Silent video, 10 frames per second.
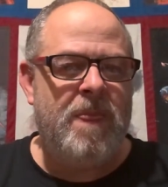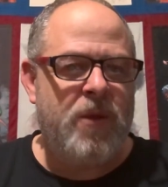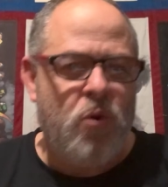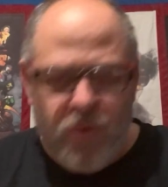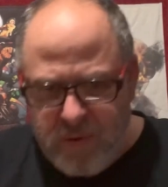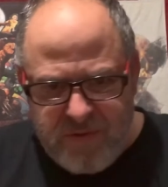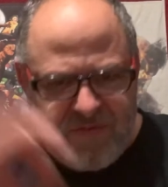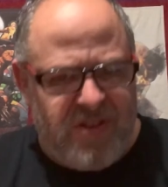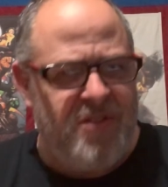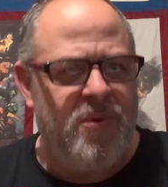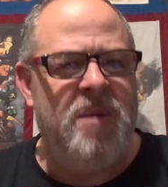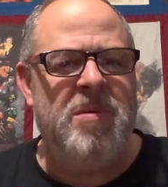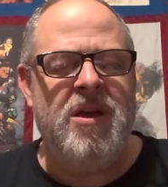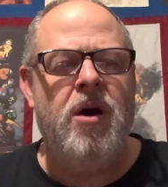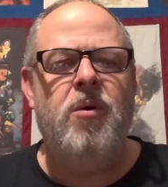Cooler than
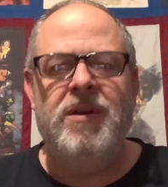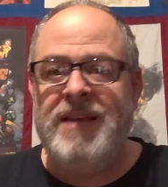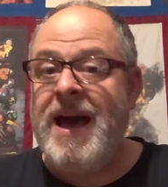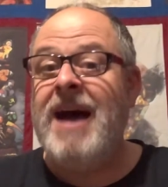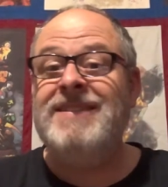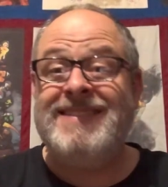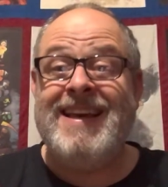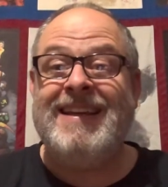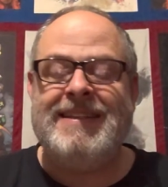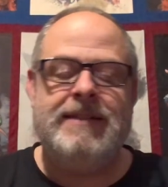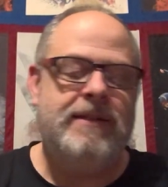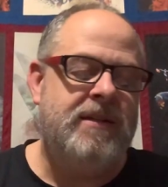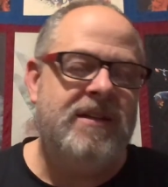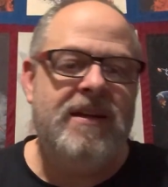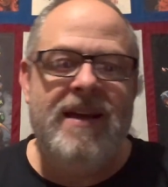C-3PO. Yeah, I said it.
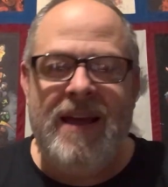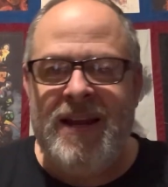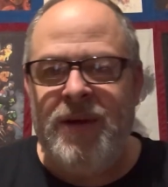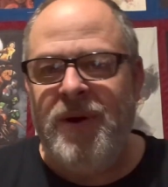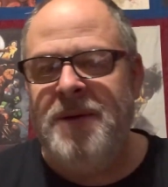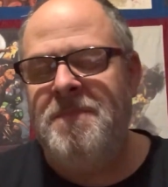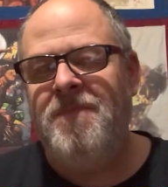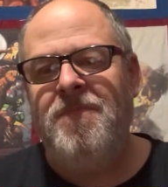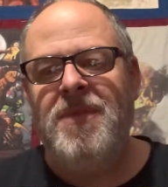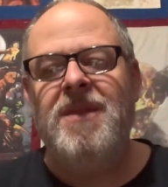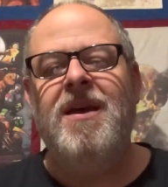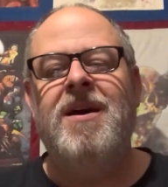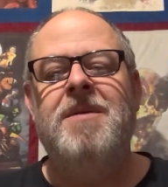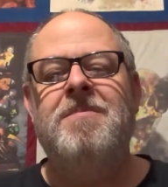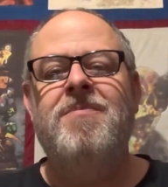Anyway,
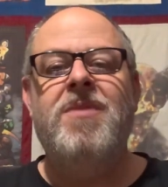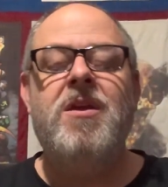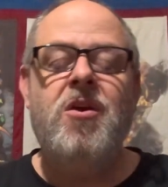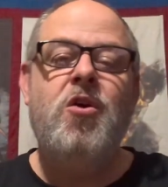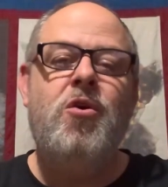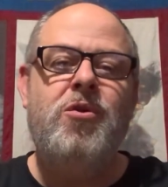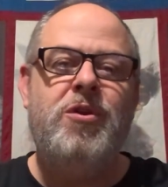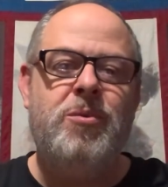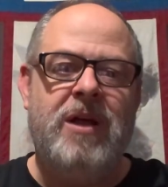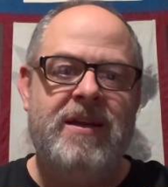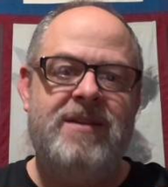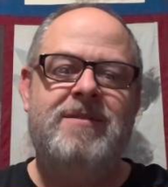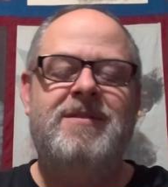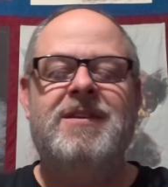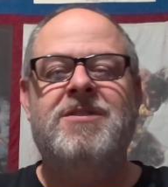who do you like
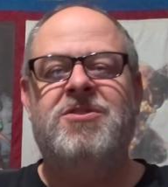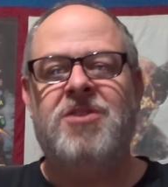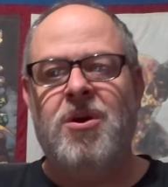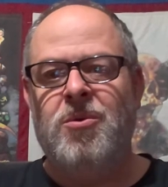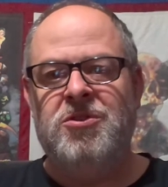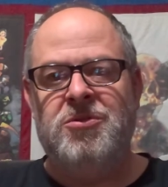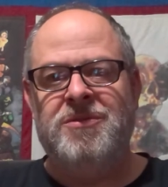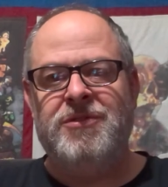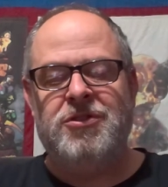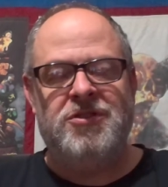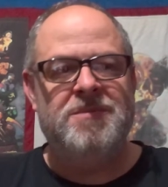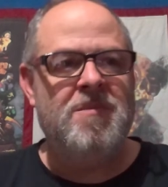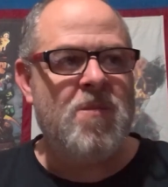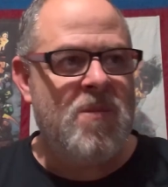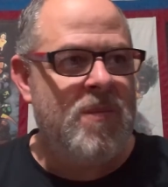in the Star Wars universe?
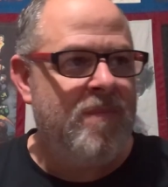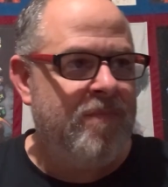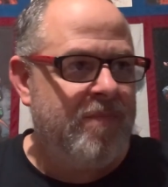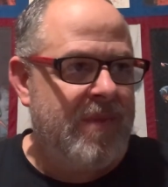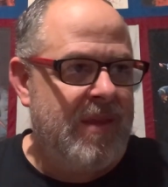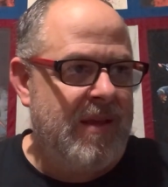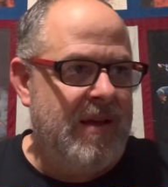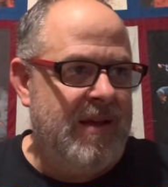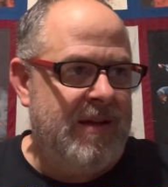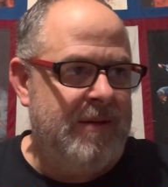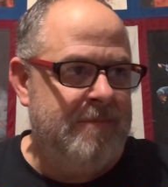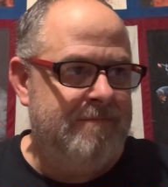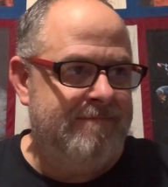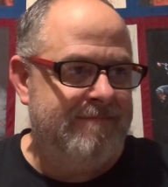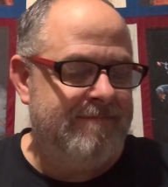So